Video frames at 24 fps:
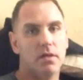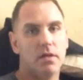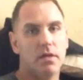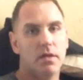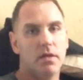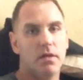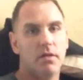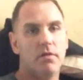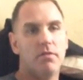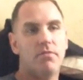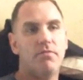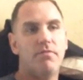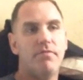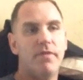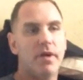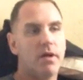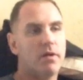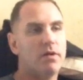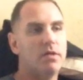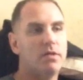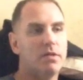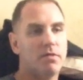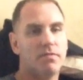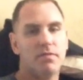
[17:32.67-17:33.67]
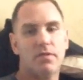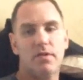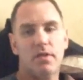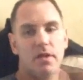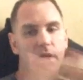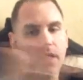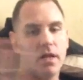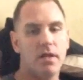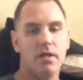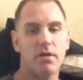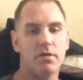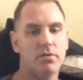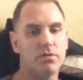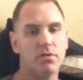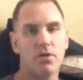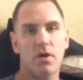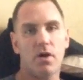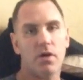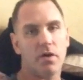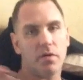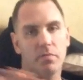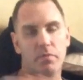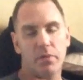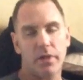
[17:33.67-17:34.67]
And it's very different than any other
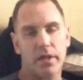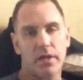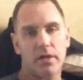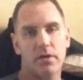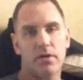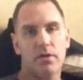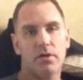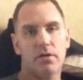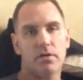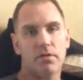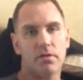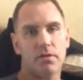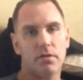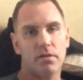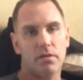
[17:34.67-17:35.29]
dog on planet Earth.